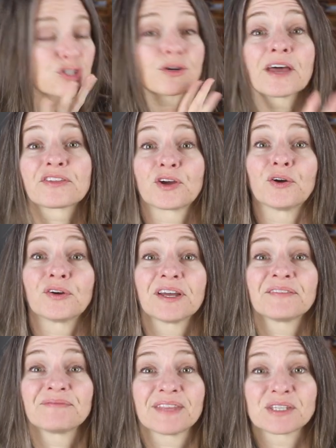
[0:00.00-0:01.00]

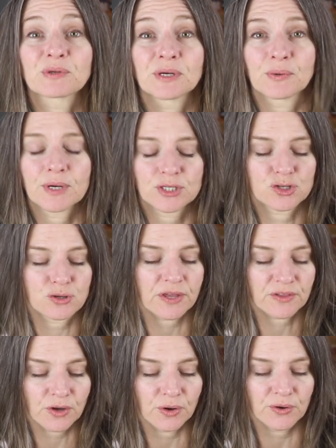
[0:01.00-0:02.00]
Strathcona, that's what it was,
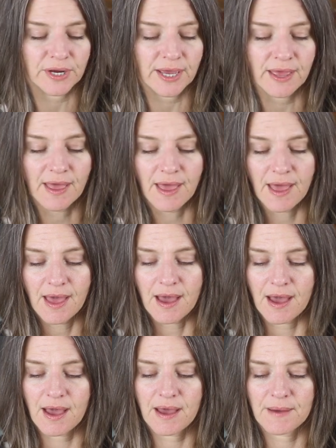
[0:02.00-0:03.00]
Strathcona.
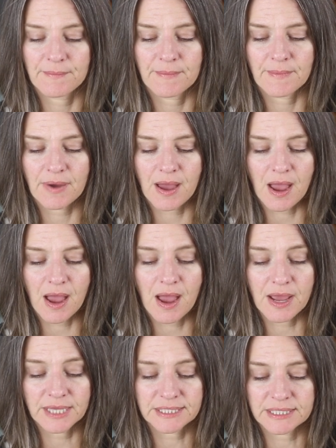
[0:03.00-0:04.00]
Um,
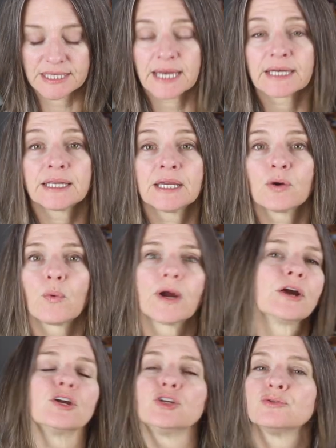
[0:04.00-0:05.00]
it's a technique
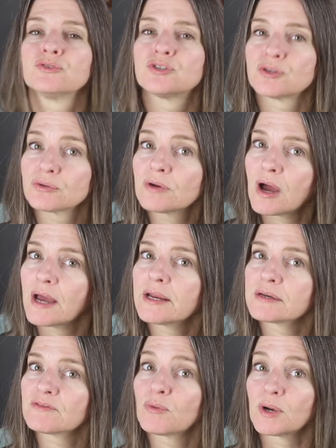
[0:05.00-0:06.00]
where you do
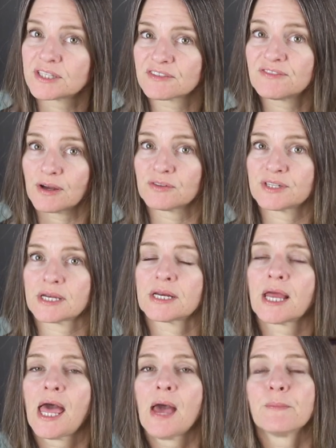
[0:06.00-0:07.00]
not want to felt
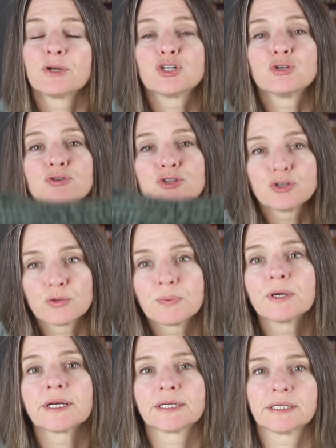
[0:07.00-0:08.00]
it, but you do
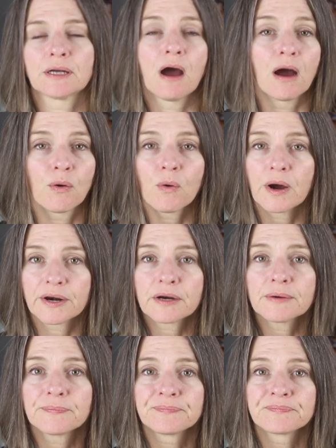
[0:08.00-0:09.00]
put it in hot
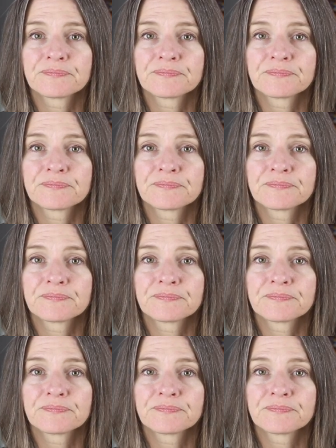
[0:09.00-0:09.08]
water